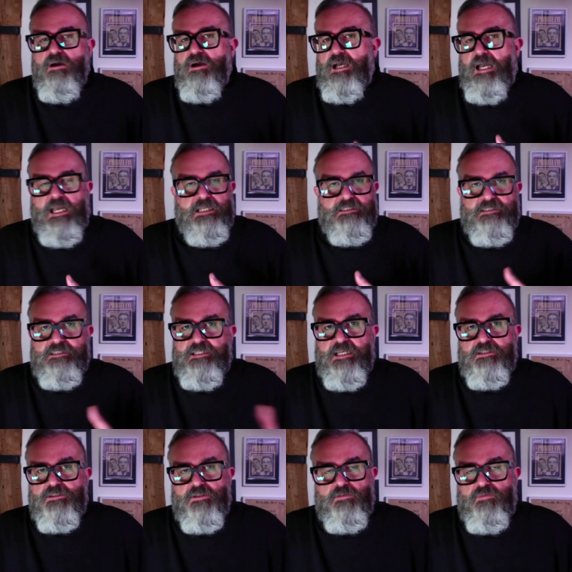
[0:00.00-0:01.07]
and yet
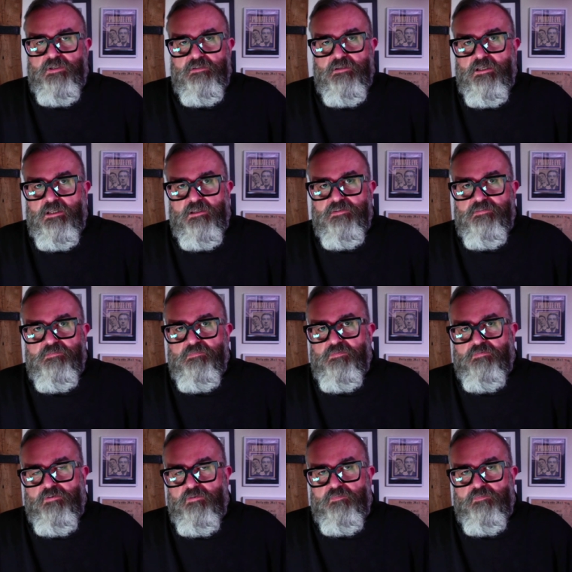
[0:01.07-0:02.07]
to throw